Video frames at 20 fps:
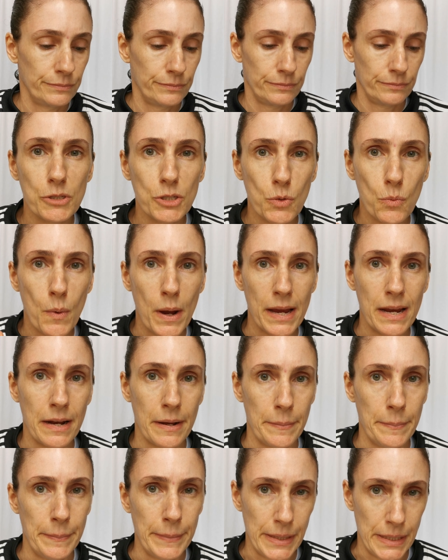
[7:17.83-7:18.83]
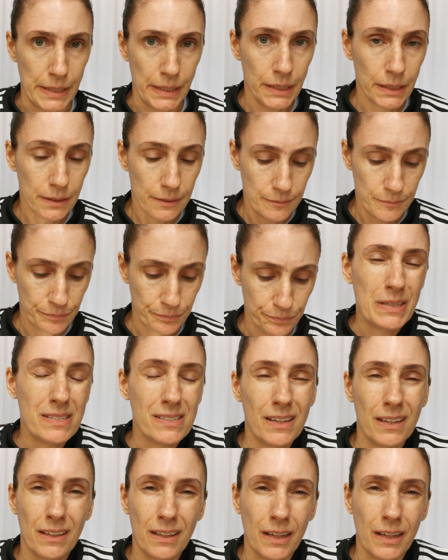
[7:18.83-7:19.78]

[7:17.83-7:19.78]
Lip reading: I'm supposed to wait a minute. About my